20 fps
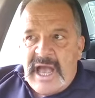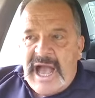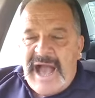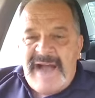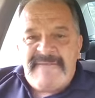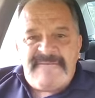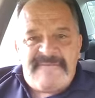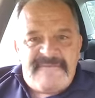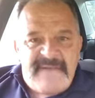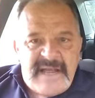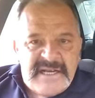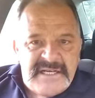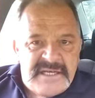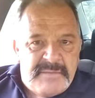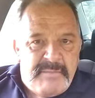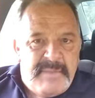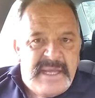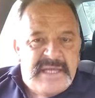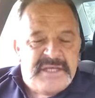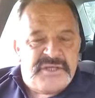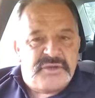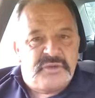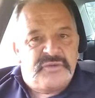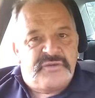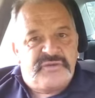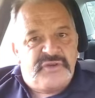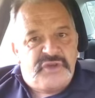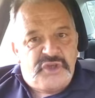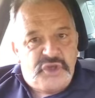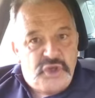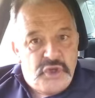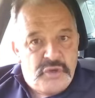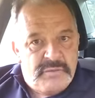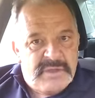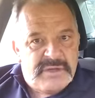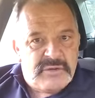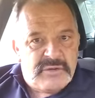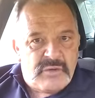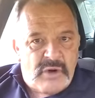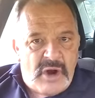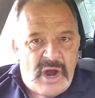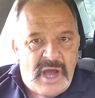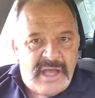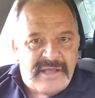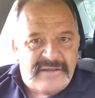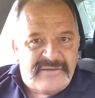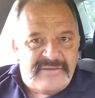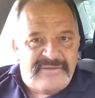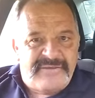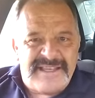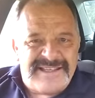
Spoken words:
are fundamental to human rights.